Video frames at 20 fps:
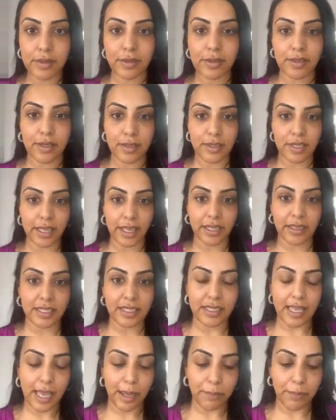So it's like this
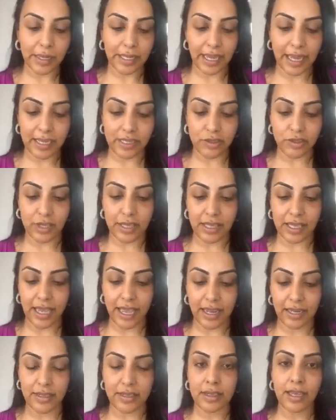applicator at the
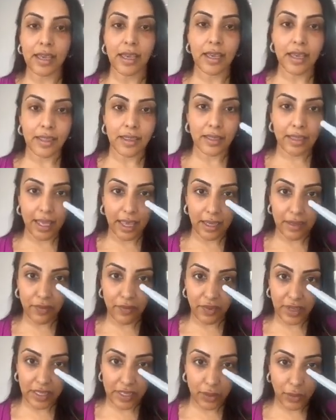end that
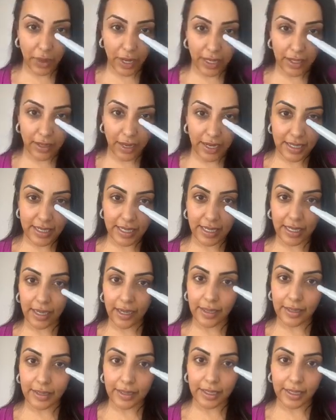fits quite nicely
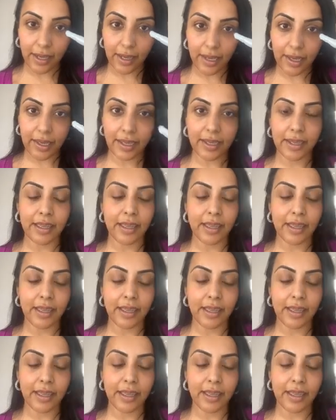under the eye.